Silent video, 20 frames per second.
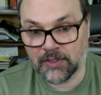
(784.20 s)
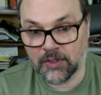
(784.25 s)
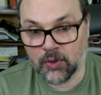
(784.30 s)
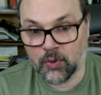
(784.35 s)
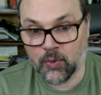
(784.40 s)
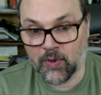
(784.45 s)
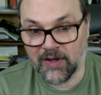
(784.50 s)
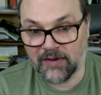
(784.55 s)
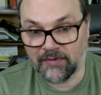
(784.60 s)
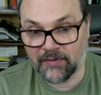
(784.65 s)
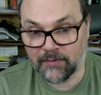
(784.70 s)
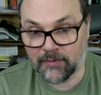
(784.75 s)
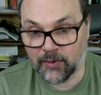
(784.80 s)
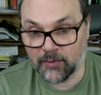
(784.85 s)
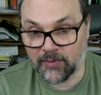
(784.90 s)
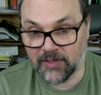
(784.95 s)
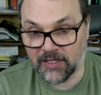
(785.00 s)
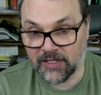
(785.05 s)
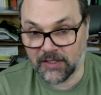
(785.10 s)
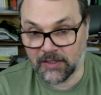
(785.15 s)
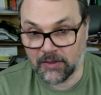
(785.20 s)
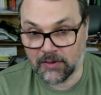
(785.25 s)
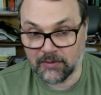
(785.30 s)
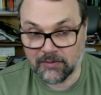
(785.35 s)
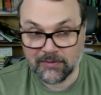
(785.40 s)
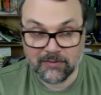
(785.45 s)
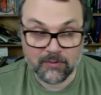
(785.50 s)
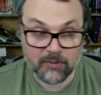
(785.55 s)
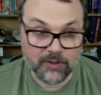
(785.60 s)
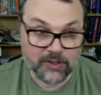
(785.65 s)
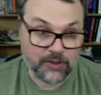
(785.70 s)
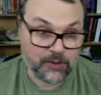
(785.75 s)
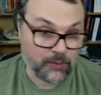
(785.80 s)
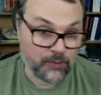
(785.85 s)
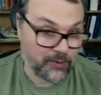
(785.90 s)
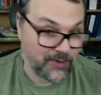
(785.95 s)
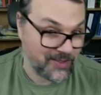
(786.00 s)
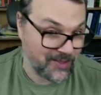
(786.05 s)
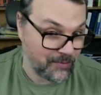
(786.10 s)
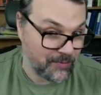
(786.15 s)
away from the mean, which you
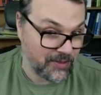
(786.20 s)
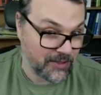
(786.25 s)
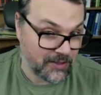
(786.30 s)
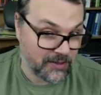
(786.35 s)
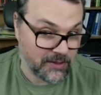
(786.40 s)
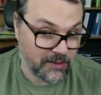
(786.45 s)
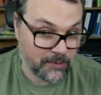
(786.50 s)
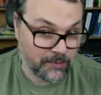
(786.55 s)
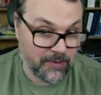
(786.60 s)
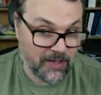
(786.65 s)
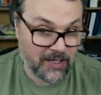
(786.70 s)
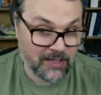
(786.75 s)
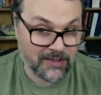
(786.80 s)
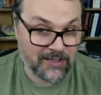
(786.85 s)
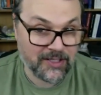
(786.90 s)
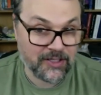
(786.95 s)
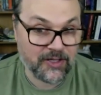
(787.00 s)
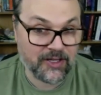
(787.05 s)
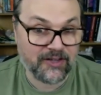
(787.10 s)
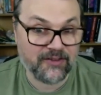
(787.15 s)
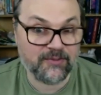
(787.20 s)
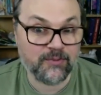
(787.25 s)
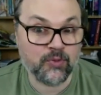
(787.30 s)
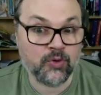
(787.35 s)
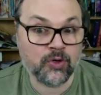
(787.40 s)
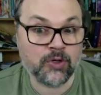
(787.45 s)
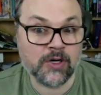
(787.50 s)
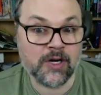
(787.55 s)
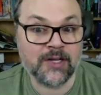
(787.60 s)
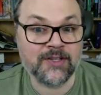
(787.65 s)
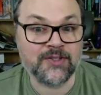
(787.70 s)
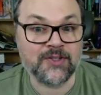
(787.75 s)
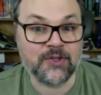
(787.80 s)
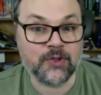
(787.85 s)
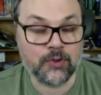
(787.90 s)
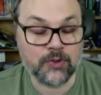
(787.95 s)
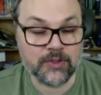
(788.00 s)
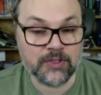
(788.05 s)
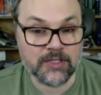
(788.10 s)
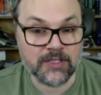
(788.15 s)
would typically expect, then you have more
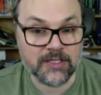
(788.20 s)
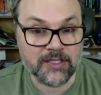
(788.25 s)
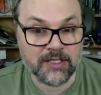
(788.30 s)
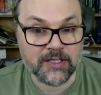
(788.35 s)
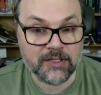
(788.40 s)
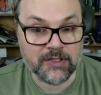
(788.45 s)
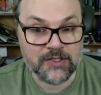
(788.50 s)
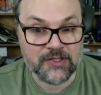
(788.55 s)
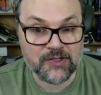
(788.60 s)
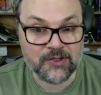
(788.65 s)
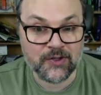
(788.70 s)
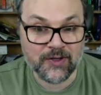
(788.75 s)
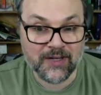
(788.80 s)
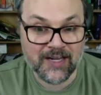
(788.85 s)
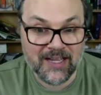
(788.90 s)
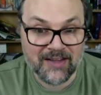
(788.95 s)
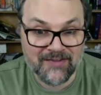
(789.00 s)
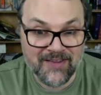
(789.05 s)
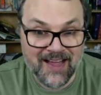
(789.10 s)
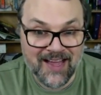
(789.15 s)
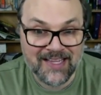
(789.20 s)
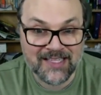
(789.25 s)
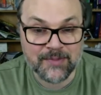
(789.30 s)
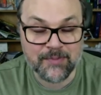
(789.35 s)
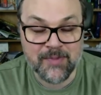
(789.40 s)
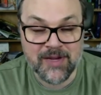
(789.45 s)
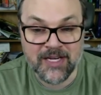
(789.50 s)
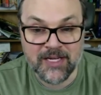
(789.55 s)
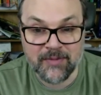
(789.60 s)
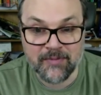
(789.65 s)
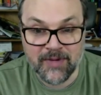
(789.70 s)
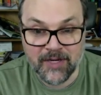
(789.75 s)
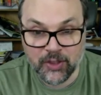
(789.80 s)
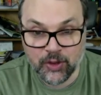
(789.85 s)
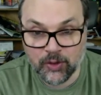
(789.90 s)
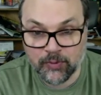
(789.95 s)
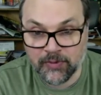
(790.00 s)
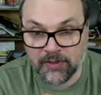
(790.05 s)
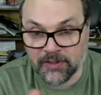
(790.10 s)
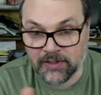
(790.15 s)
uncertainty because you don't have as many
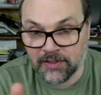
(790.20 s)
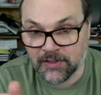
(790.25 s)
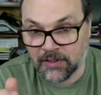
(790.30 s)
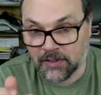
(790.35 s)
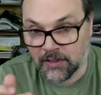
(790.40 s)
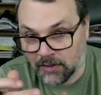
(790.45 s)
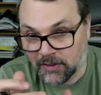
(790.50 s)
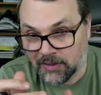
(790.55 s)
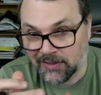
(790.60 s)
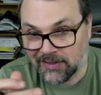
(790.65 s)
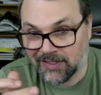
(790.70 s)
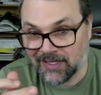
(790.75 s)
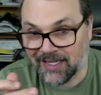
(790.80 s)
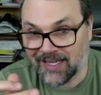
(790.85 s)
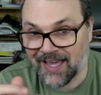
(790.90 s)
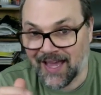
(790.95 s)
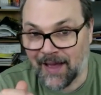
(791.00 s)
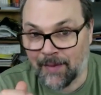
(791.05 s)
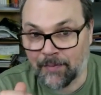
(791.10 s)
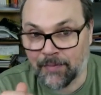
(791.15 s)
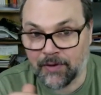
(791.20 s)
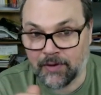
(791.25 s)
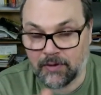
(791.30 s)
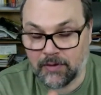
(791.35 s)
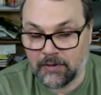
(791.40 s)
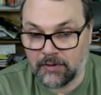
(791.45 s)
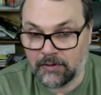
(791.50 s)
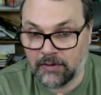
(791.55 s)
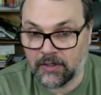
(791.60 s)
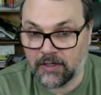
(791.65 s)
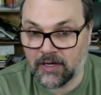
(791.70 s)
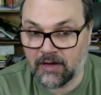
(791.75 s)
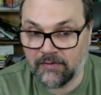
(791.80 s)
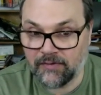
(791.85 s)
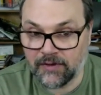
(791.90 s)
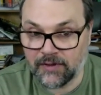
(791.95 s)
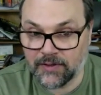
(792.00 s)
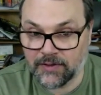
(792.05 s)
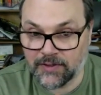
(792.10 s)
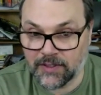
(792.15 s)
measurements to cap the
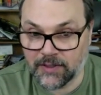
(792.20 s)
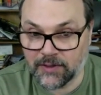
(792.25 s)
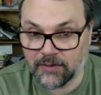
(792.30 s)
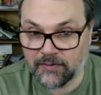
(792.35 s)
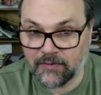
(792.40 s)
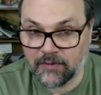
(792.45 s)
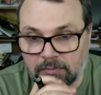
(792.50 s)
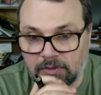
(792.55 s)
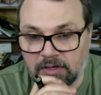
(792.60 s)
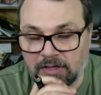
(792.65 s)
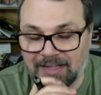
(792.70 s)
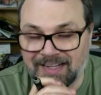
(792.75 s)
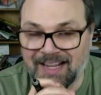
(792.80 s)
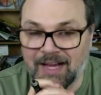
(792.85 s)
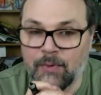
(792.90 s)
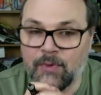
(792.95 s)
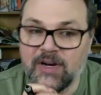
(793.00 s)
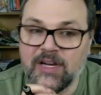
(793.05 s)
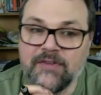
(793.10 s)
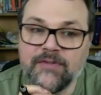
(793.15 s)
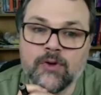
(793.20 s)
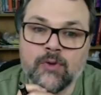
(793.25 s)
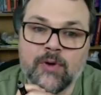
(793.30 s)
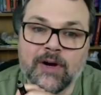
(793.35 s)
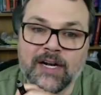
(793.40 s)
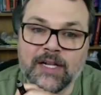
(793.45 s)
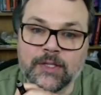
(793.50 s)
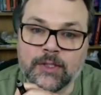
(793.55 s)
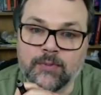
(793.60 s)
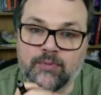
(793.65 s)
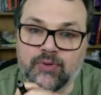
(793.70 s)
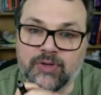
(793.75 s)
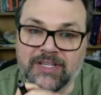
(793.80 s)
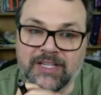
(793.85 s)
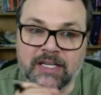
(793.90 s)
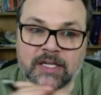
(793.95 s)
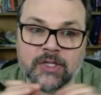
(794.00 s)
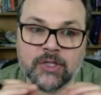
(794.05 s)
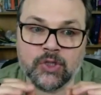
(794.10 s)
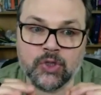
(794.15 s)
confidence interval. Now, what if you wanted to
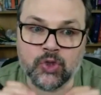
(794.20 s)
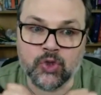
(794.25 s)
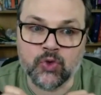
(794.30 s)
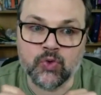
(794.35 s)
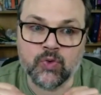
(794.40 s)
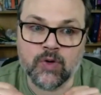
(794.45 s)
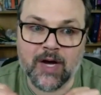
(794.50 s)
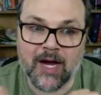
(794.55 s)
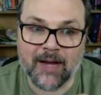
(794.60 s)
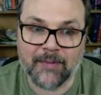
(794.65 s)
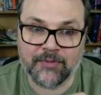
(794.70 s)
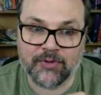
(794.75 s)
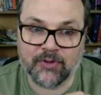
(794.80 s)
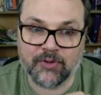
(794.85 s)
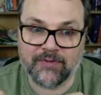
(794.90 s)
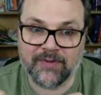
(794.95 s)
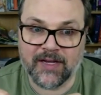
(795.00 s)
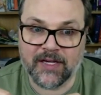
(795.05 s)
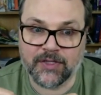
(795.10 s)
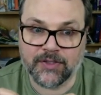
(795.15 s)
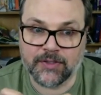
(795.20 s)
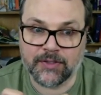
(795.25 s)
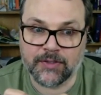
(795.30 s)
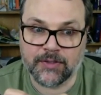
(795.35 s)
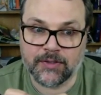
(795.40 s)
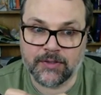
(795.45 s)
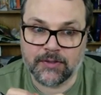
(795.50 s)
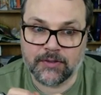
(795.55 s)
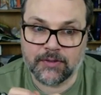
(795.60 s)
predict new observations?